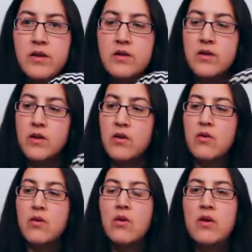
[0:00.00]

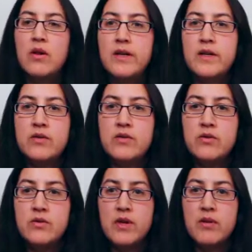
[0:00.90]
So all I need to
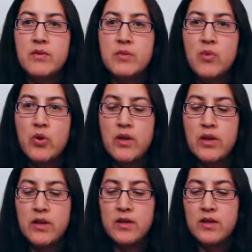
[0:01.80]
do now is put
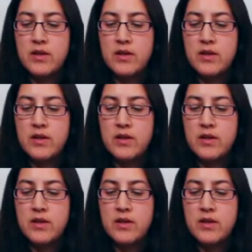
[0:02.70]
in